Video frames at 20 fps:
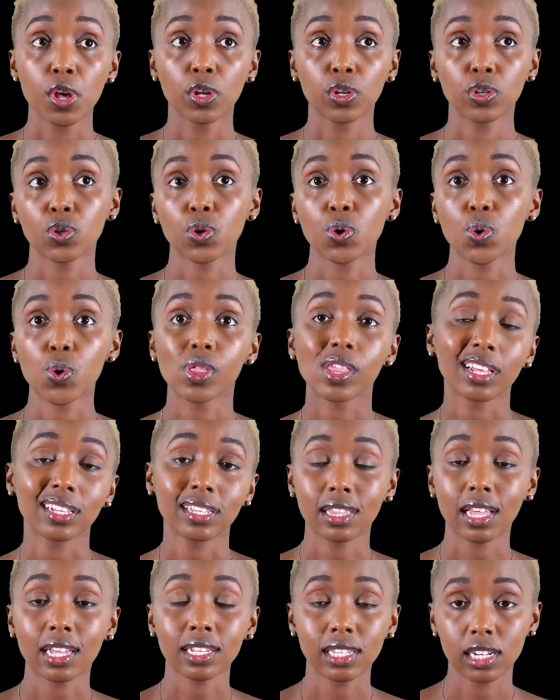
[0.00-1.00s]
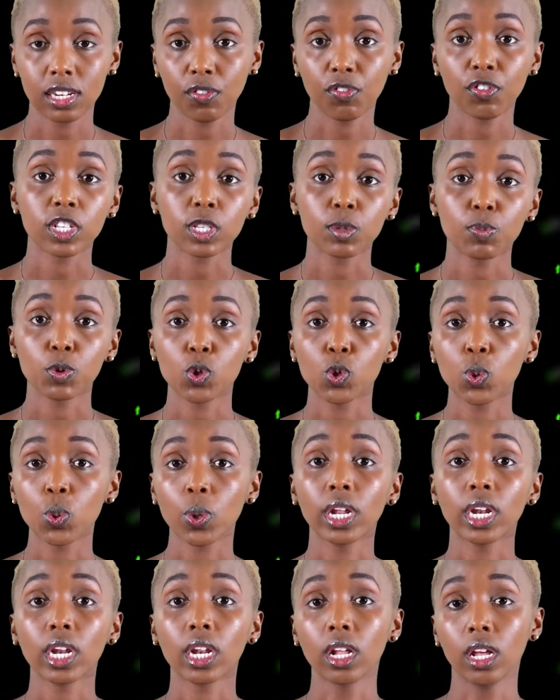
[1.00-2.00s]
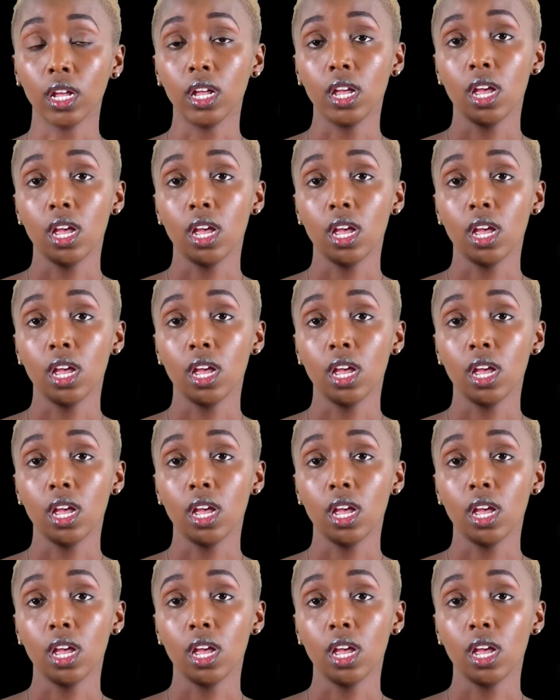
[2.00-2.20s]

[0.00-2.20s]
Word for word: So that's, that's the difference between